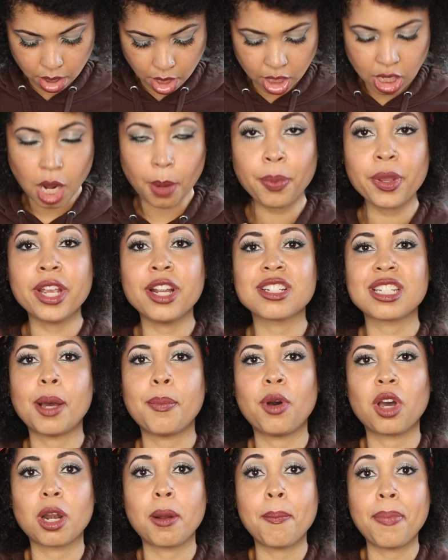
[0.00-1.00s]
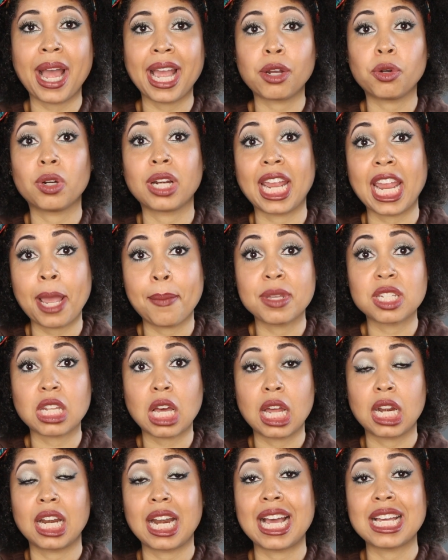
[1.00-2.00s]
A couple years I bought a bike on
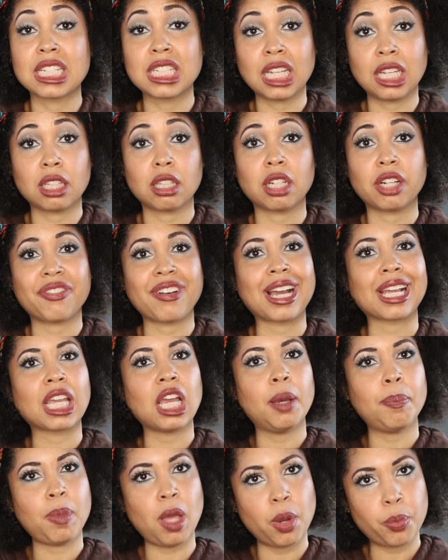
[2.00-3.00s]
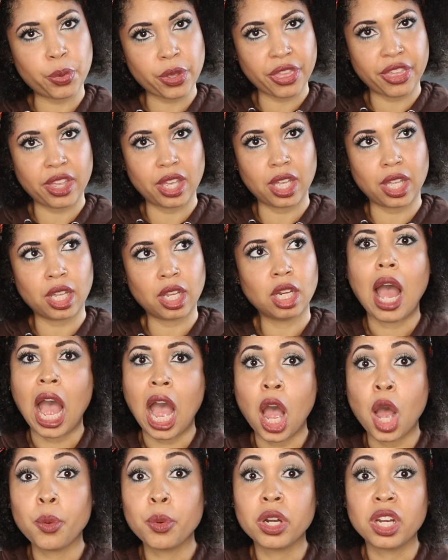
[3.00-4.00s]
Amazon, and I said that if I kept up with it,
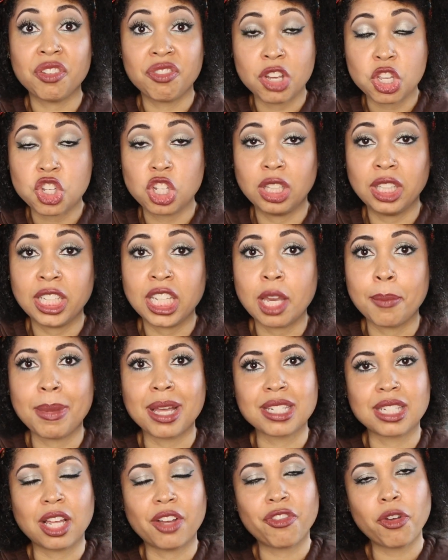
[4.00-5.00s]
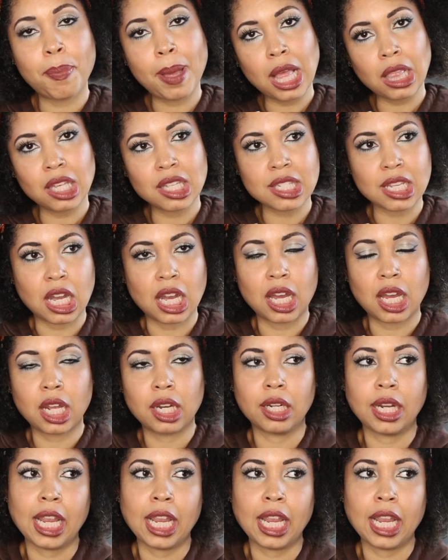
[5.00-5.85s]
I would eventually get myself a Peloton.